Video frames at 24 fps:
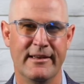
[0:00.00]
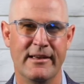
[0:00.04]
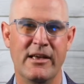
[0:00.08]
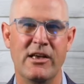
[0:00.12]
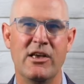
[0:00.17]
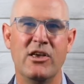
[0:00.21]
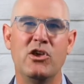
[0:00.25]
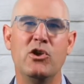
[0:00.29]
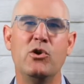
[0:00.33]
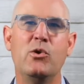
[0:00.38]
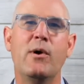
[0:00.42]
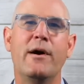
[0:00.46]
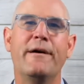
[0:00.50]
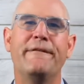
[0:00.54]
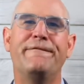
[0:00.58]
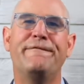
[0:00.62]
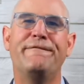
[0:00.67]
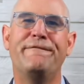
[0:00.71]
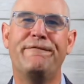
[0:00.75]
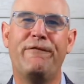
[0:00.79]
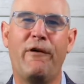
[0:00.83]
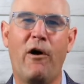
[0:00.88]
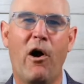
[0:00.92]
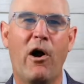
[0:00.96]
You have
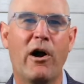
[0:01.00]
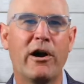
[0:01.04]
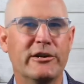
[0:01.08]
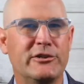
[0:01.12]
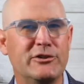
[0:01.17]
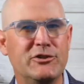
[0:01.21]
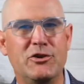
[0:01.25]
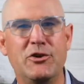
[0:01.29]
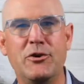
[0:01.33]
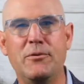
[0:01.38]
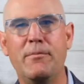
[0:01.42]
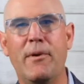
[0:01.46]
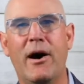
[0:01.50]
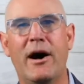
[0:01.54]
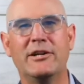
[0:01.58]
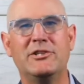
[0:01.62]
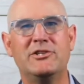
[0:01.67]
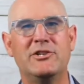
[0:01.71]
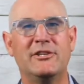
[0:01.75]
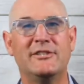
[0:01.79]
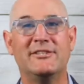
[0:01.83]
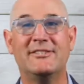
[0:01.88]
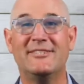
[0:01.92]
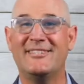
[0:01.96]
far too
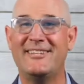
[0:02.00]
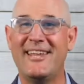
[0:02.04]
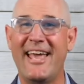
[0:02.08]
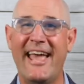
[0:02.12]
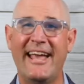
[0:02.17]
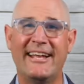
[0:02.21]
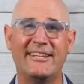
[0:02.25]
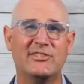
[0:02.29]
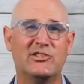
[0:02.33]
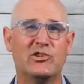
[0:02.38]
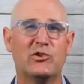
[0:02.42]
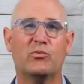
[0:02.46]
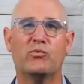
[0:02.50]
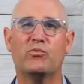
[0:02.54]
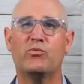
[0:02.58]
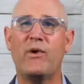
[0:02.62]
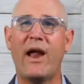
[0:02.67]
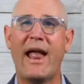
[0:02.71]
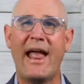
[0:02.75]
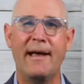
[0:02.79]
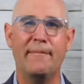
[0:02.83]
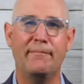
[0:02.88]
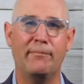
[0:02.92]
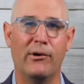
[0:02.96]
much at stake to
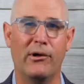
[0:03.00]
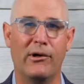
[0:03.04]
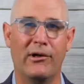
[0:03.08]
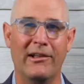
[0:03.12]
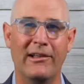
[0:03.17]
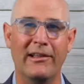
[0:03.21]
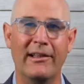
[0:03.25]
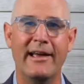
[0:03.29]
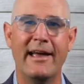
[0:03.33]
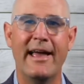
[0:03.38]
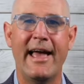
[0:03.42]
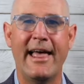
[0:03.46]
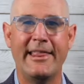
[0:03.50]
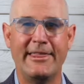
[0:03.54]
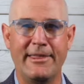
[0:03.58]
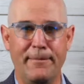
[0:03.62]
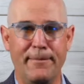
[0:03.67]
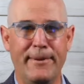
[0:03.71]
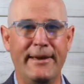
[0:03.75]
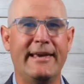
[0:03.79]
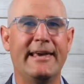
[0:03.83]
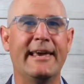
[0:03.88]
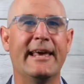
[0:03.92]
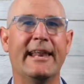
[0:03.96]
ramble at the
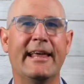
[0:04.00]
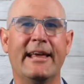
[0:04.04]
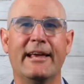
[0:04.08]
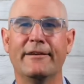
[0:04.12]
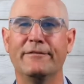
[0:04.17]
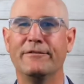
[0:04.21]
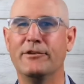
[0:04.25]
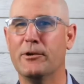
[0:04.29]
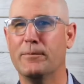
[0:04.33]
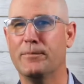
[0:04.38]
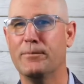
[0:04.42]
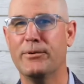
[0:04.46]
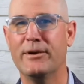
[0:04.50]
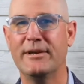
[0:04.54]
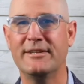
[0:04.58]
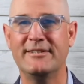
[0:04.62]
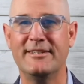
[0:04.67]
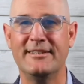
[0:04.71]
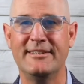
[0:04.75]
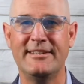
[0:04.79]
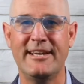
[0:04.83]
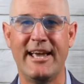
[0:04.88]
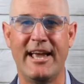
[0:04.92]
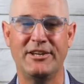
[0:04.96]
beginning of your
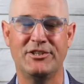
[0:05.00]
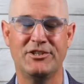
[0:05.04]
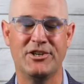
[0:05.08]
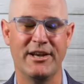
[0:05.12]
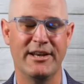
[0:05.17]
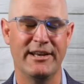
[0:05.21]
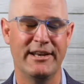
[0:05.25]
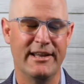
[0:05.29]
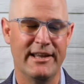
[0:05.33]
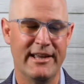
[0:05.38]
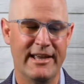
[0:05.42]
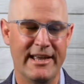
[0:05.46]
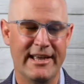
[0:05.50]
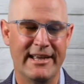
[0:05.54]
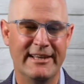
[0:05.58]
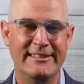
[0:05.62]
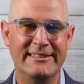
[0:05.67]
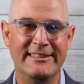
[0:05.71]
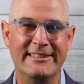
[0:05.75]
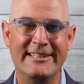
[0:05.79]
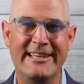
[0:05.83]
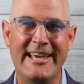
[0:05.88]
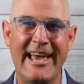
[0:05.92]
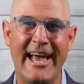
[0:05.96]
presentation.
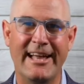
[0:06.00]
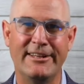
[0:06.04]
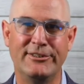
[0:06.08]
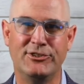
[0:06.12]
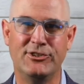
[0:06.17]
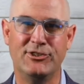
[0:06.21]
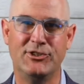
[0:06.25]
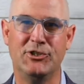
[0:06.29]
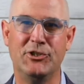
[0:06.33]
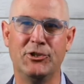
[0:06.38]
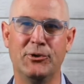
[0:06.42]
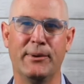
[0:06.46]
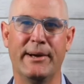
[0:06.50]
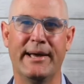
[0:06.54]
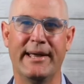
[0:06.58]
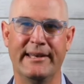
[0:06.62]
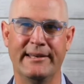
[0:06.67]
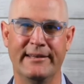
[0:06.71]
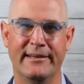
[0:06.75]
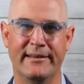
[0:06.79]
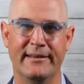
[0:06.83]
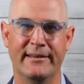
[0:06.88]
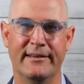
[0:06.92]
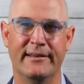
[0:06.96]
Get to it.
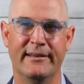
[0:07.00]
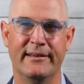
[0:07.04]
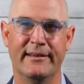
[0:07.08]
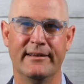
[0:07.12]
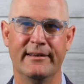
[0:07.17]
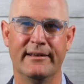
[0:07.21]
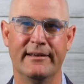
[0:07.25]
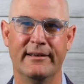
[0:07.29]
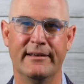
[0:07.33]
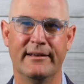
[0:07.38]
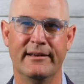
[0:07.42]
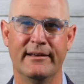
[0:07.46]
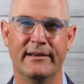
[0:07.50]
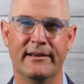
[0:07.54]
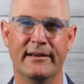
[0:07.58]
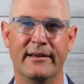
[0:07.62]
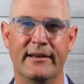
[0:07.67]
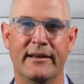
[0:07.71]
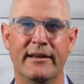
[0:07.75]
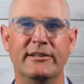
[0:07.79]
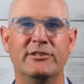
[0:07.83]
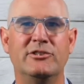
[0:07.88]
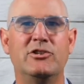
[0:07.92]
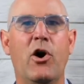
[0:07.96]

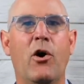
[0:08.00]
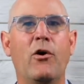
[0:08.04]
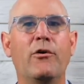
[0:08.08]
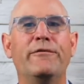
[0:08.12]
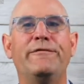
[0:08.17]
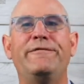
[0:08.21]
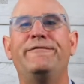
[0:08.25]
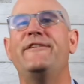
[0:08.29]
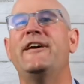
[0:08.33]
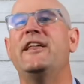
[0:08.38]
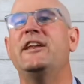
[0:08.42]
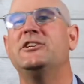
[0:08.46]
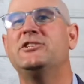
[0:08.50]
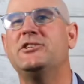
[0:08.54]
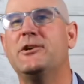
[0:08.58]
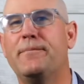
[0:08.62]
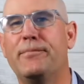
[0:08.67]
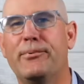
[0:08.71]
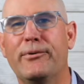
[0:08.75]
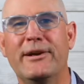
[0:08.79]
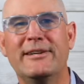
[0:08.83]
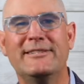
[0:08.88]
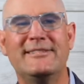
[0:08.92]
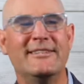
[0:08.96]
Don't finish a
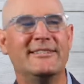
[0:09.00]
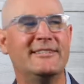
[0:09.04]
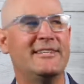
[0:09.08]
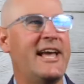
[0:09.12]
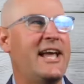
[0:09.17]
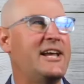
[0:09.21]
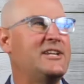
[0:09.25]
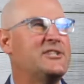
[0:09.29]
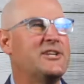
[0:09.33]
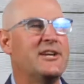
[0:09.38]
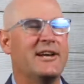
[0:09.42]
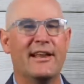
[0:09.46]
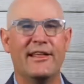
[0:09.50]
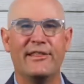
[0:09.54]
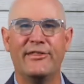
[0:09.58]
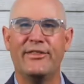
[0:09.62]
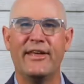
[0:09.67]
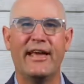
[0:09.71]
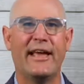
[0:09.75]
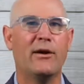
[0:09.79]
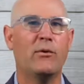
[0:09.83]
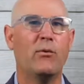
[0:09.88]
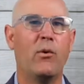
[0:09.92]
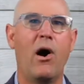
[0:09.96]
presentation and
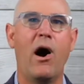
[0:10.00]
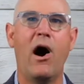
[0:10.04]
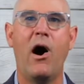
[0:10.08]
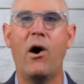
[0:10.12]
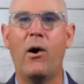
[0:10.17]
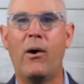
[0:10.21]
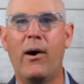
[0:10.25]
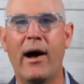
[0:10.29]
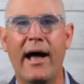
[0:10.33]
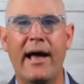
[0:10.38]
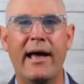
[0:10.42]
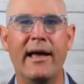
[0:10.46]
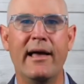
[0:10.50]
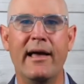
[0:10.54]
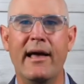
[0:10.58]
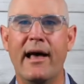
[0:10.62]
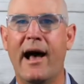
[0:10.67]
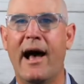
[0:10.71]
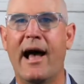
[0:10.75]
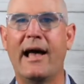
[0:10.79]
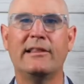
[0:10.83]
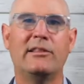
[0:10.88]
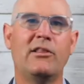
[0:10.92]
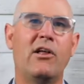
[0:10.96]
think, whoa,
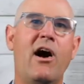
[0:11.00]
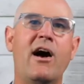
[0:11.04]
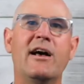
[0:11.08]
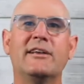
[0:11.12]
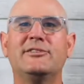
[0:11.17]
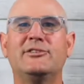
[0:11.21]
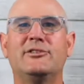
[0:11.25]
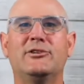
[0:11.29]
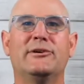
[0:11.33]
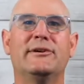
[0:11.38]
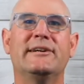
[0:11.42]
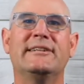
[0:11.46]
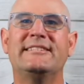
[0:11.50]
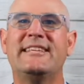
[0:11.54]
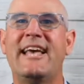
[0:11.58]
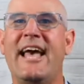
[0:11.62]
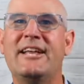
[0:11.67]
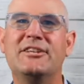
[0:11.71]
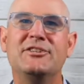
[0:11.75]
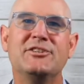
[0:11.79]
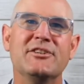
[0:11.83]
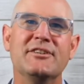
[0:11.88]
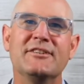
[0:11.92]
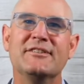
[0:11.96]
I lost their
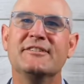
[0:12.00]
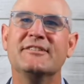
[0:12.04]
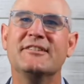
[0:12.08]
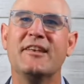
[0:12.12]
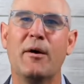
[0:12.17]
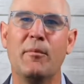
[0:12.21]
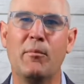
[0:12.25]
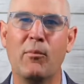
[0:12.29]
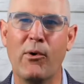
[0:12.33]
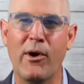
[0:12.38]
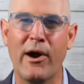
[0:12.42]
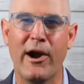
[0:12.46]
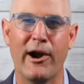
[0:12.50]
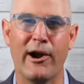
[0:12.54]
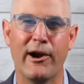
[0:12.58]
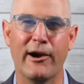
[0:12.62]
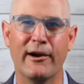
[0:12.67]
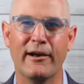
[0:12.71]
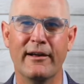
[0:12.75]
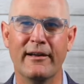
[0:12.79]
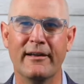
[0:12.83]
attention somewhere.